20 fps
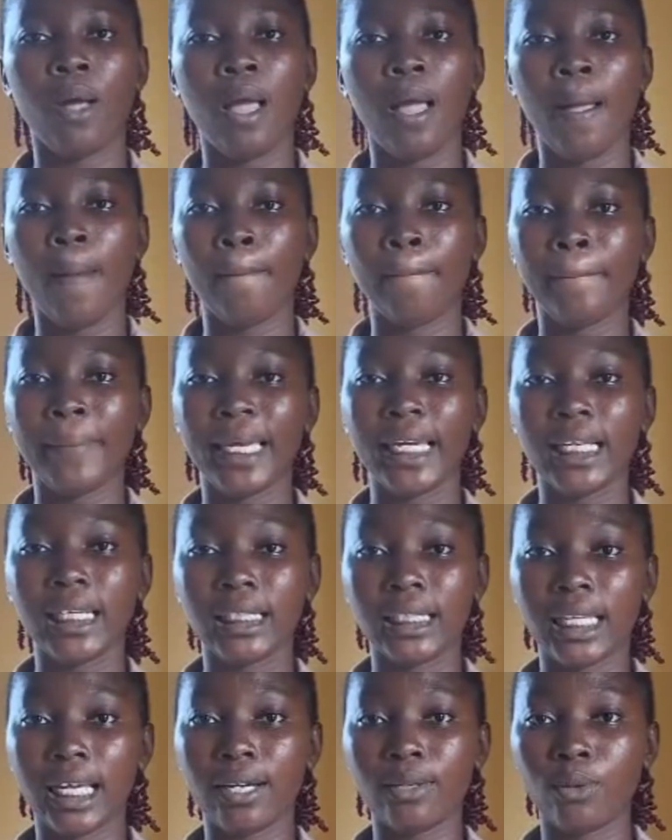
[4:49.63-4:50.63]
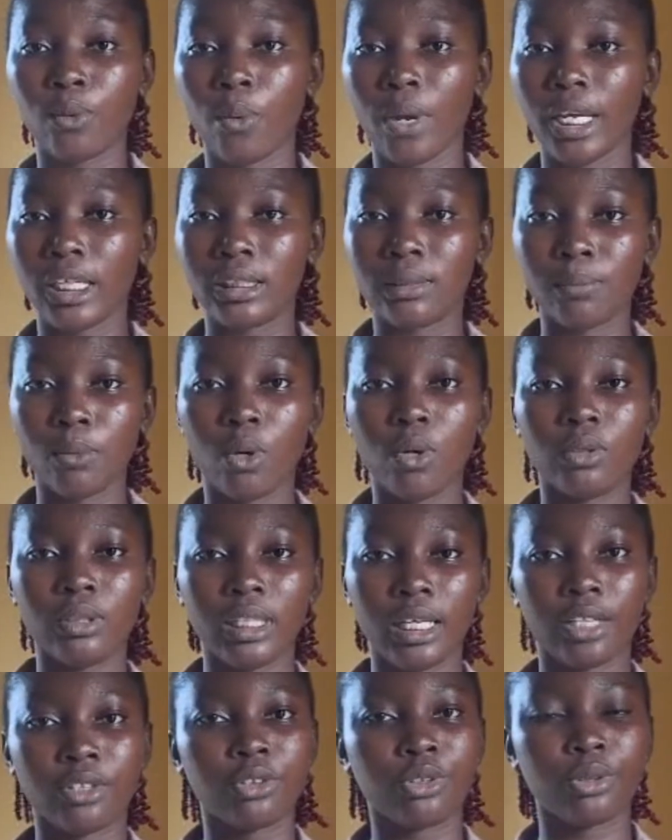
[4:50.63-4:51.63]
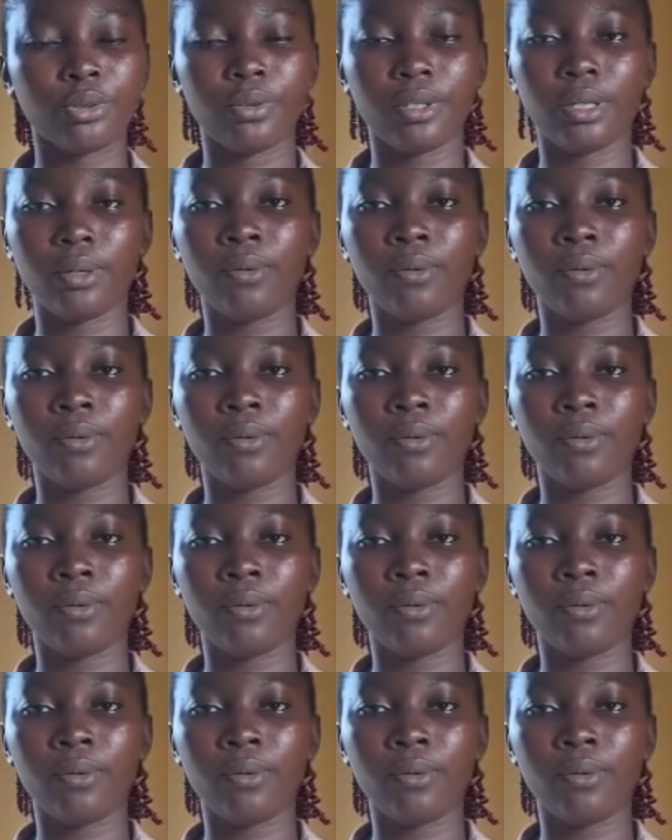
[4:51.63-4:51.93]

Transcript: Make language more natural.